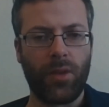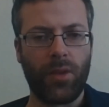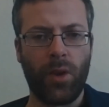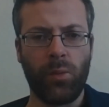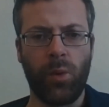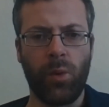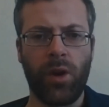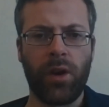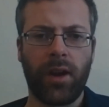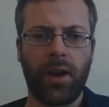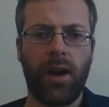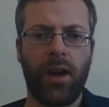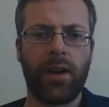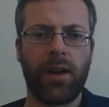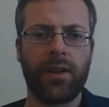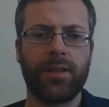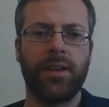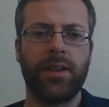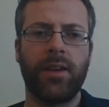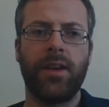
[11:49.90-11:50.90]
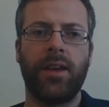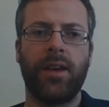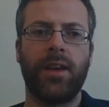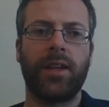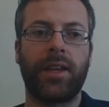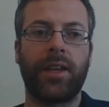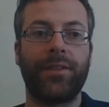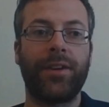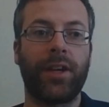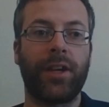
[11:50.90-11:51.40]
Work hard,
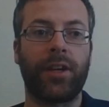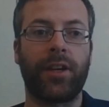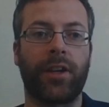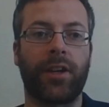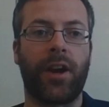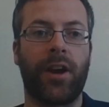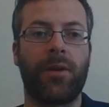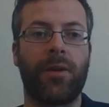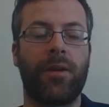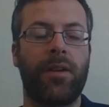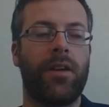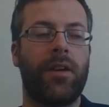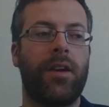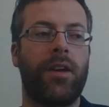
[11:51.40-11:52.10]
give it a go.